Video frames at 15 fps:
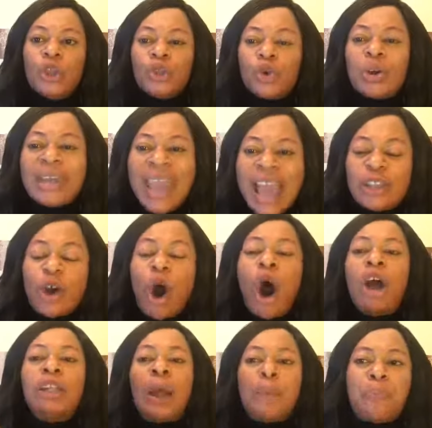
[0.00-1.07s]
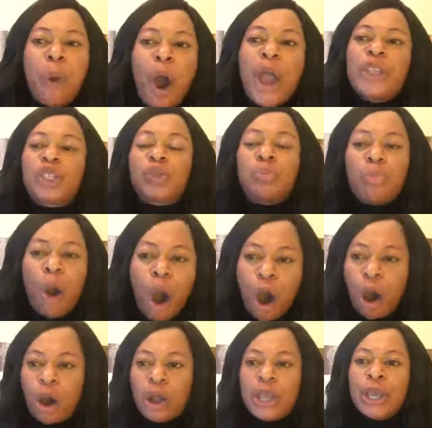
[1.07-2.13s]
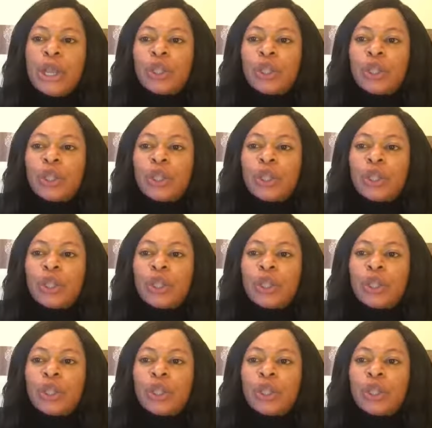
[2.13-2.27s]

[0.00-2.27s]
to gain all the points more,